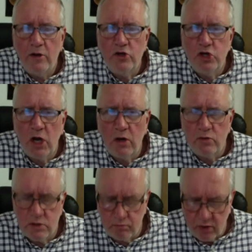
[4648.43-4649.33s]

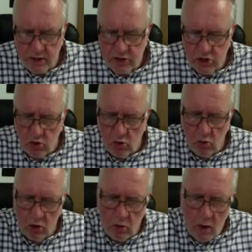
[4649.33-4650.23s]
Joe's Bridge
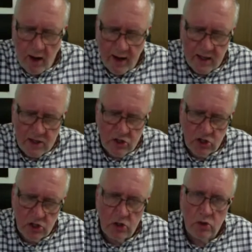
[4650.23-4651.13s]
all the way
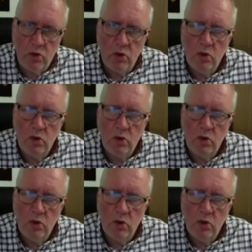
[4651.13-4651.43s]
to